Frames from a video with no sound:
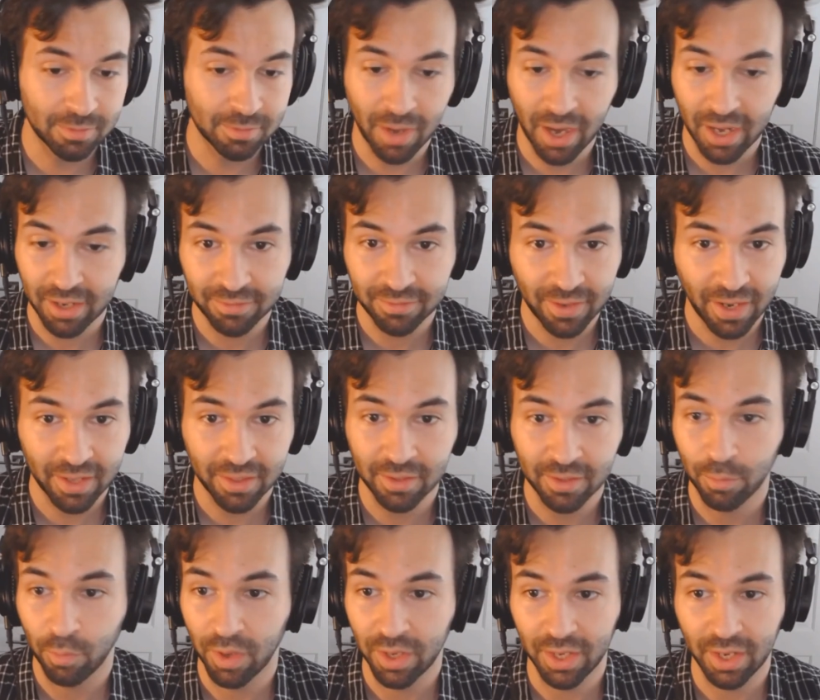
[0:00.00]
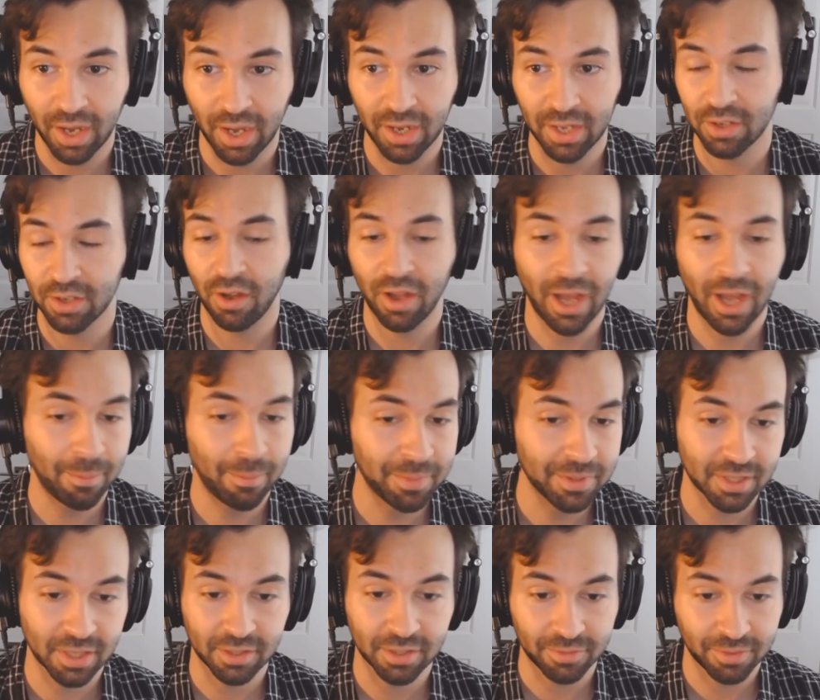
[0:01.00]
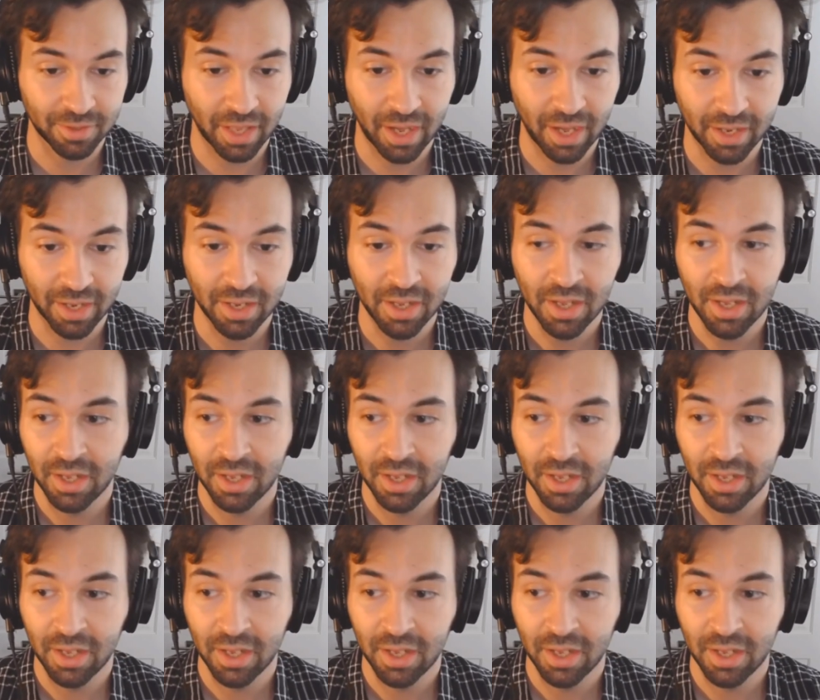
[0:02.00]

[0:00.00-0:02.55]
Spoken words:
modify them, whatnot. It all happens on the fly.